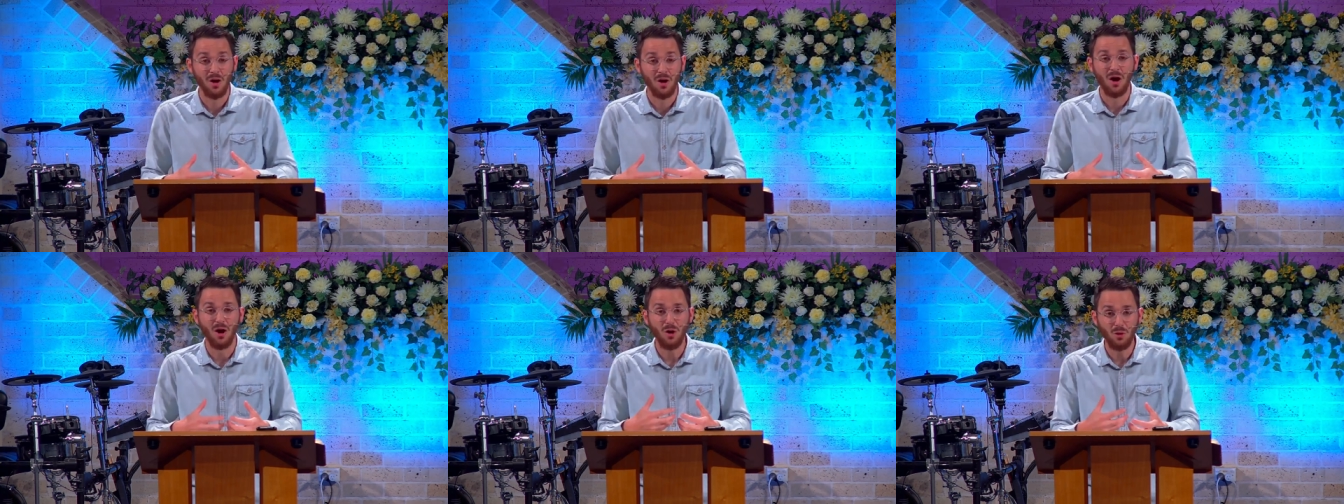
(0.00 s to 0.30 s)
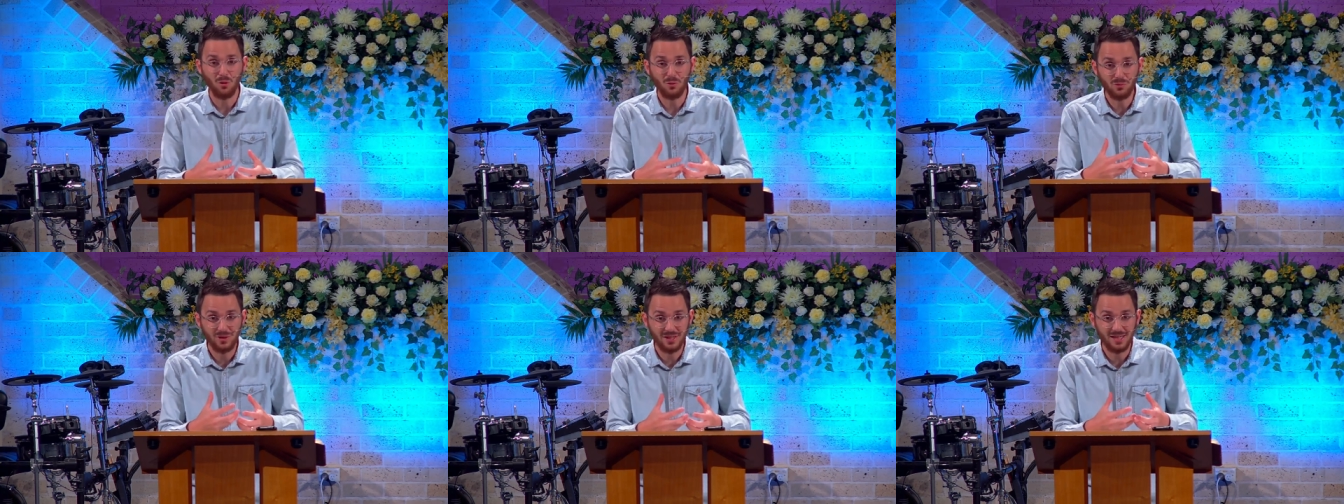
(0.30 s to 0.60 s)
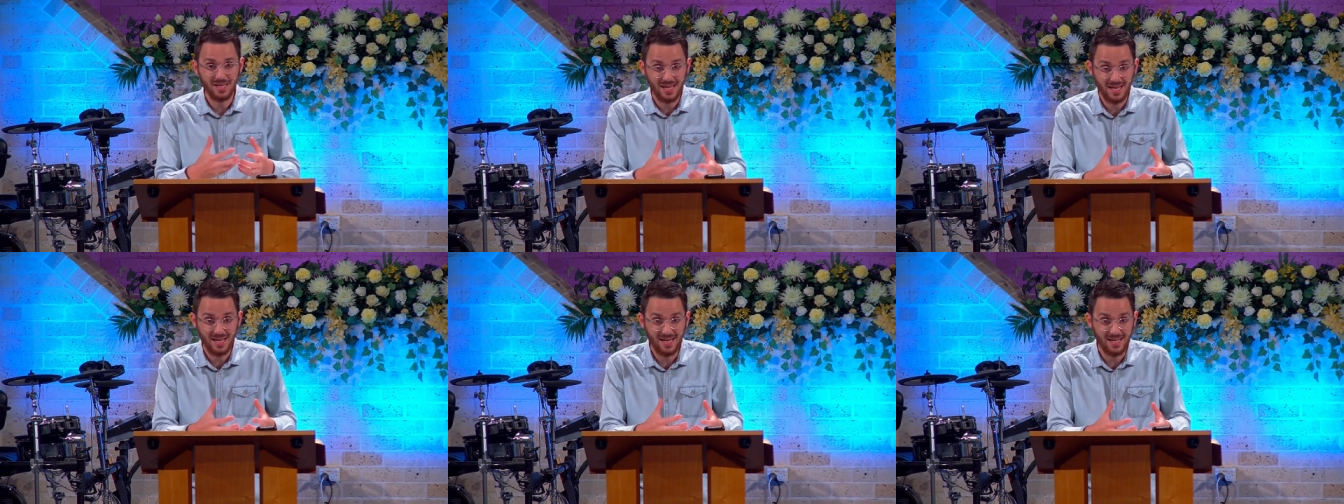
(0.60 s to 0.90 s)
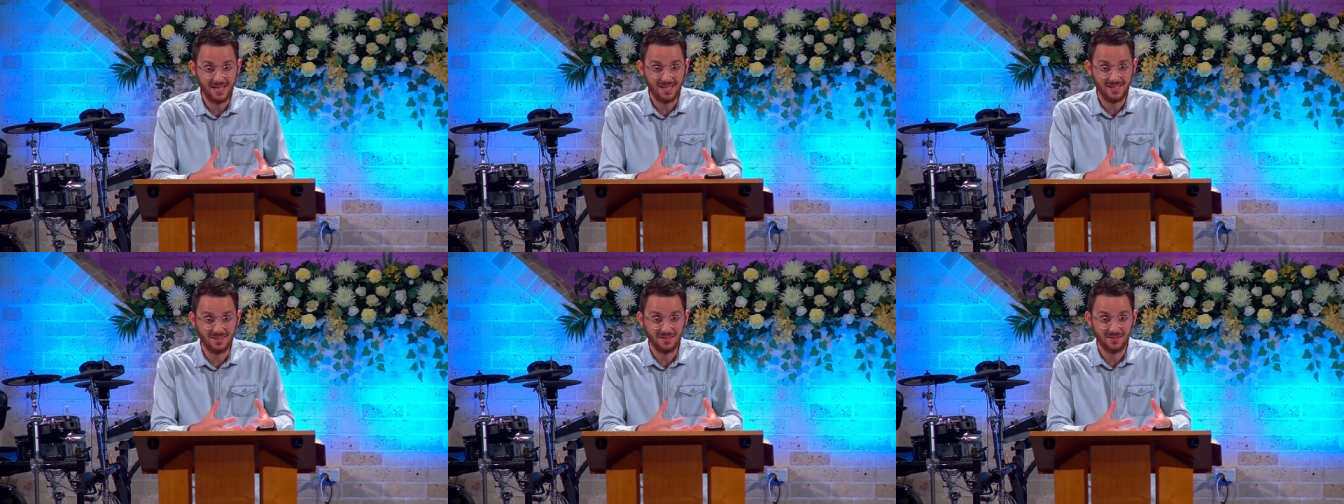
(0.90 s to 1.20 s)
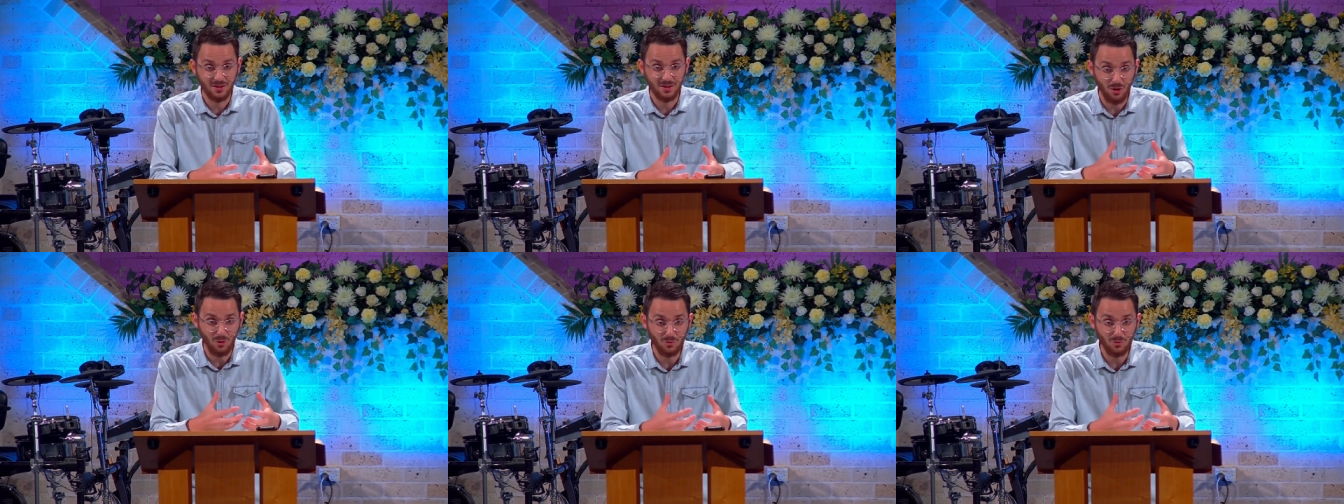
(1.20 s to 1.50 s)
Holding hand,
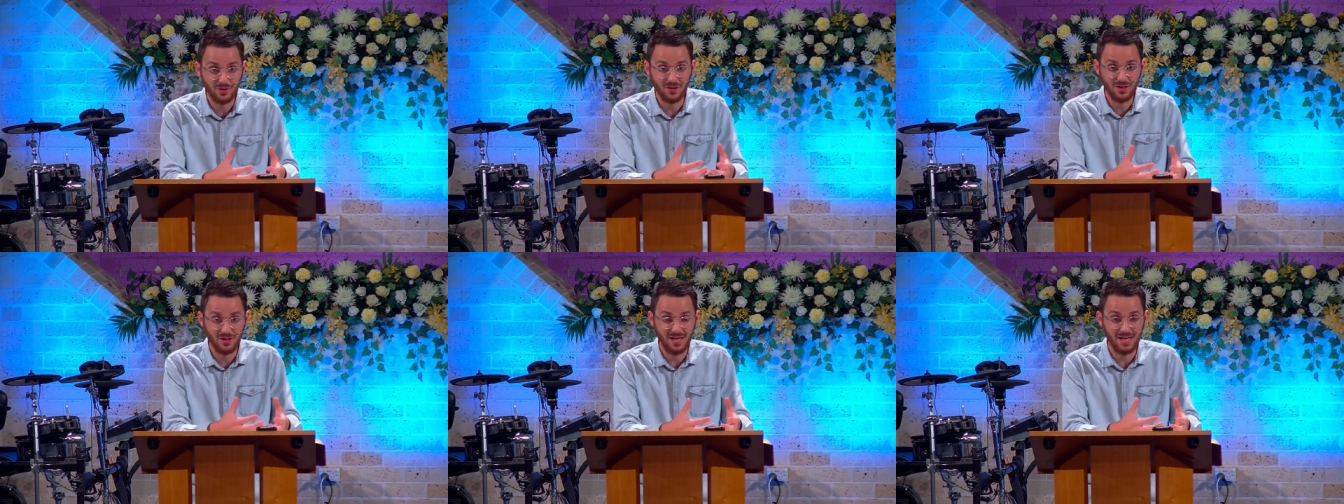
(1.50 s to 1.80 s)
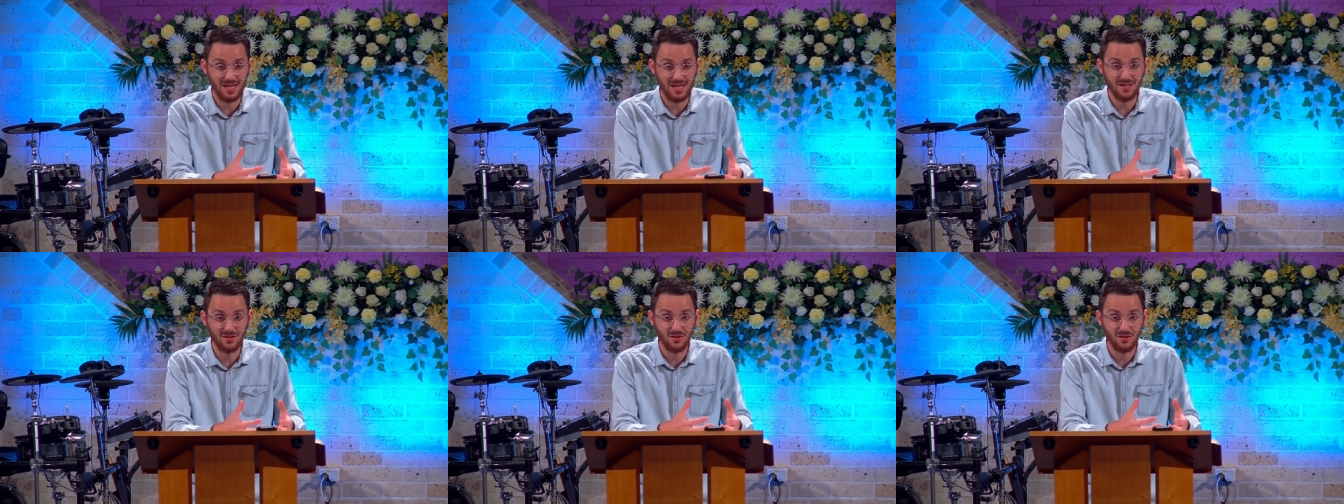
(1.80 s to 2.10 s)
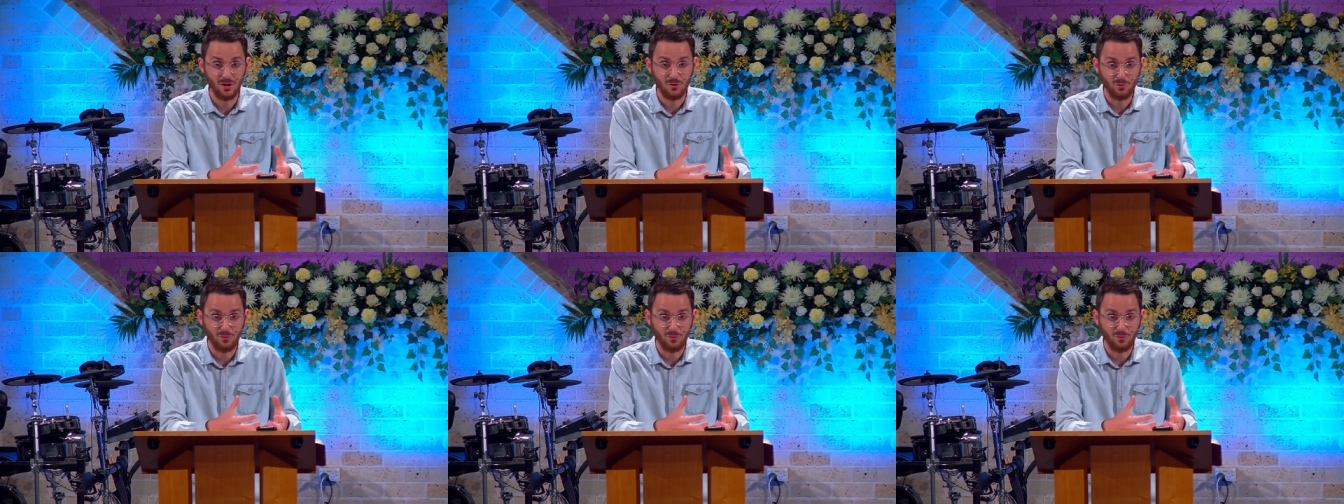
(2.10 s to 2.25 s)
holding your hand